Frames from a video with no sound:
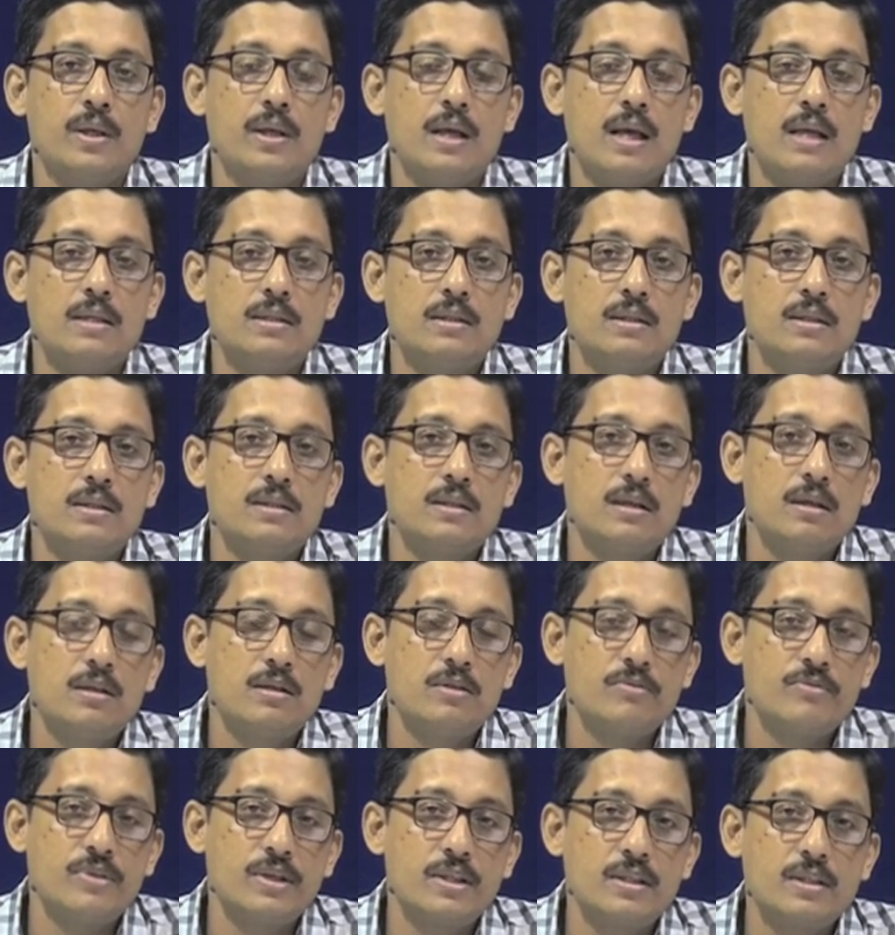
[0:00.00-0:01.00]
as a result
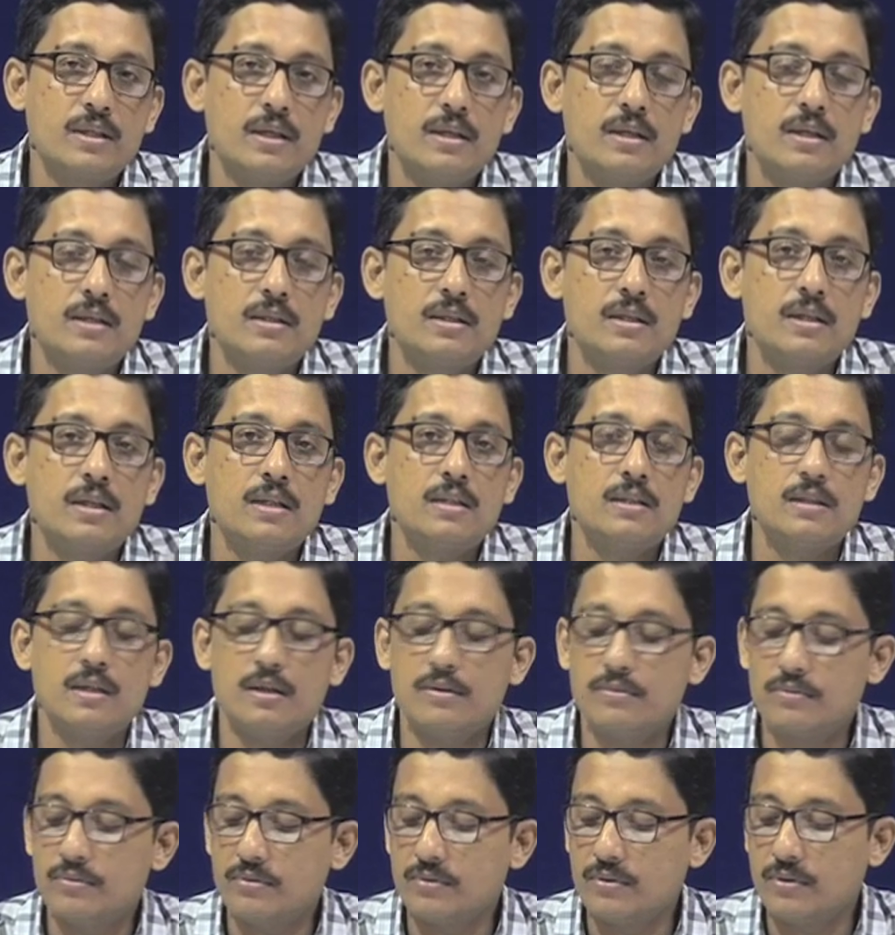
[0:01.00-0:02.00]
of excitation, and
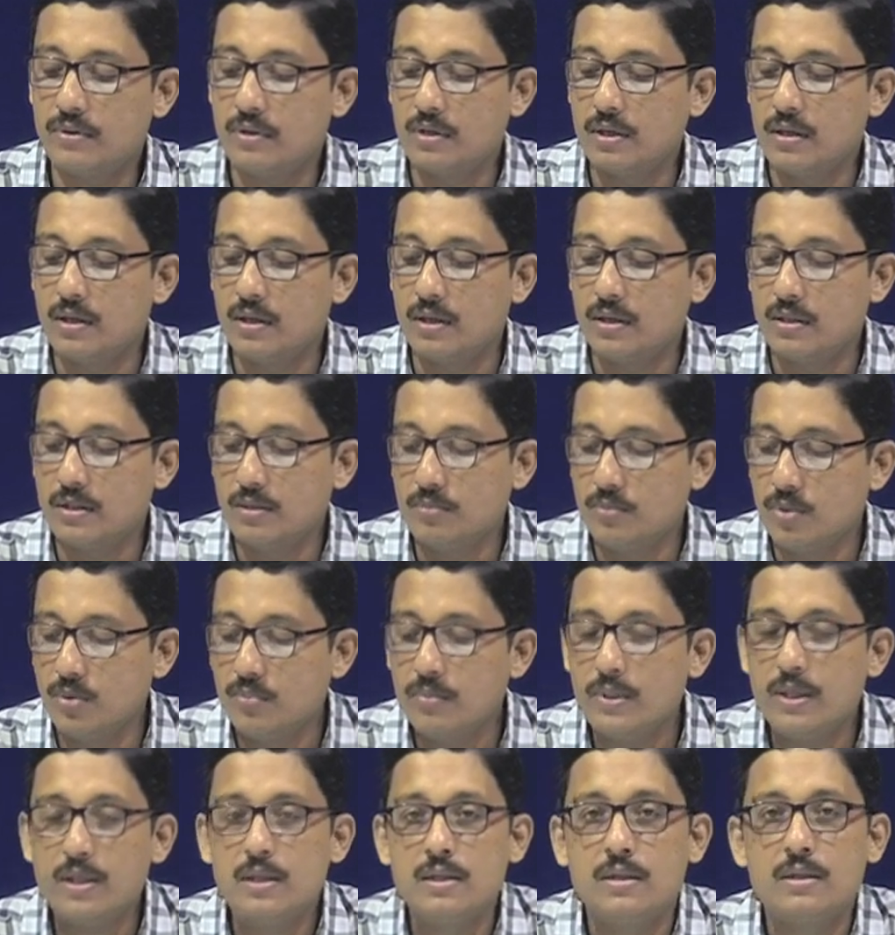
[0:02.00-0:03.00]
therefore the
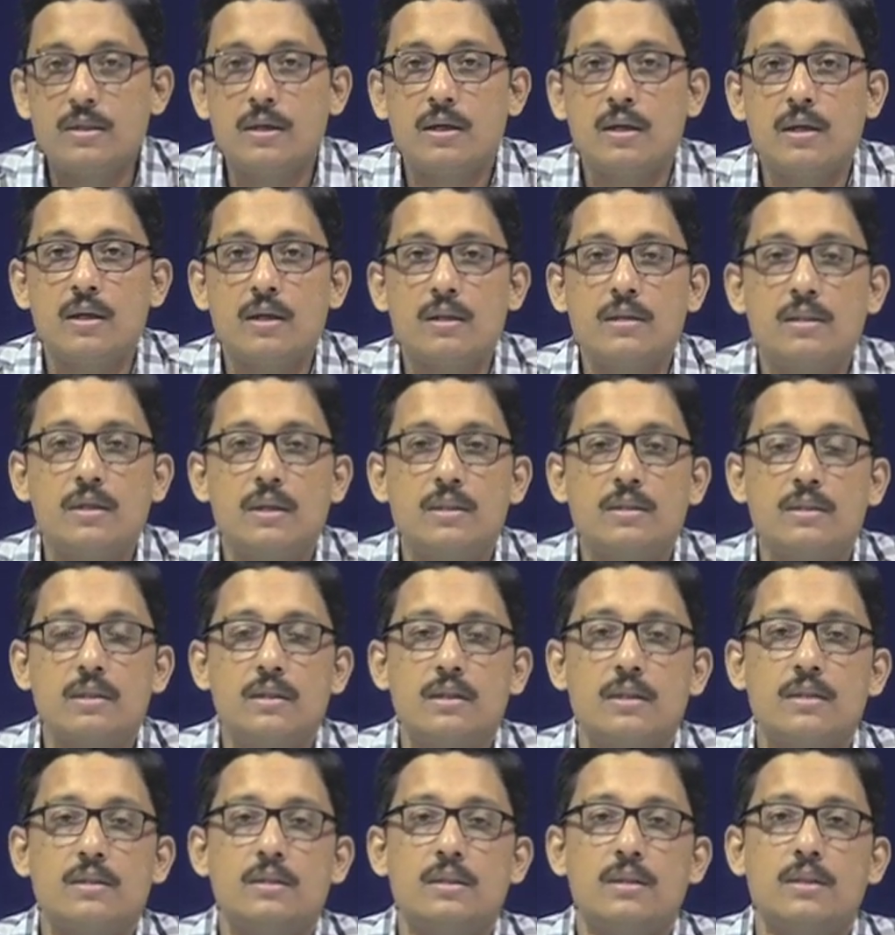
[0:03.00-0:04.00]
moment the
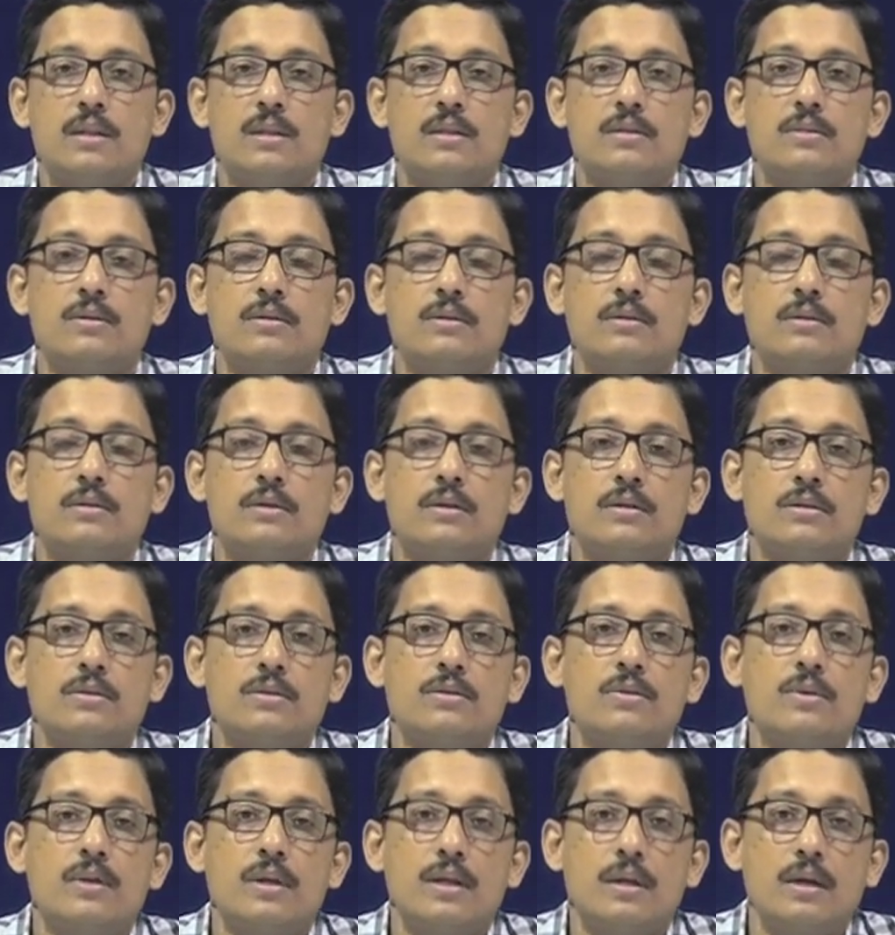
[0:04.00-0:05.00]
excitation is
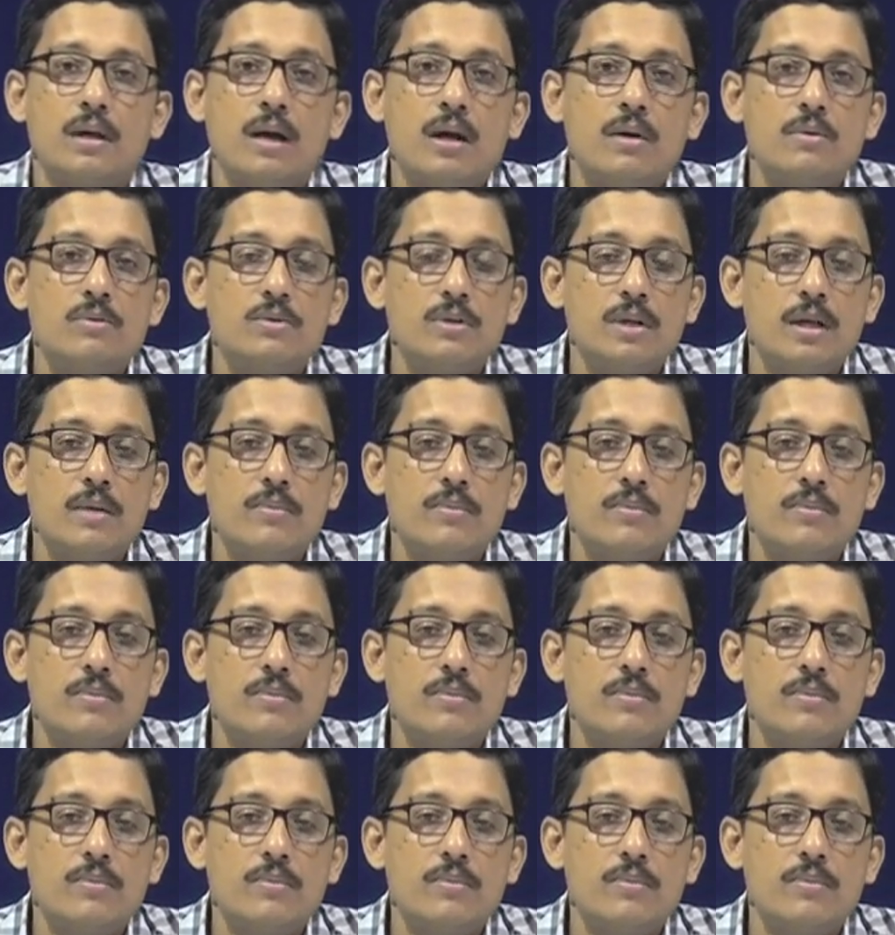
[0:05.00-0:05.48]
going out,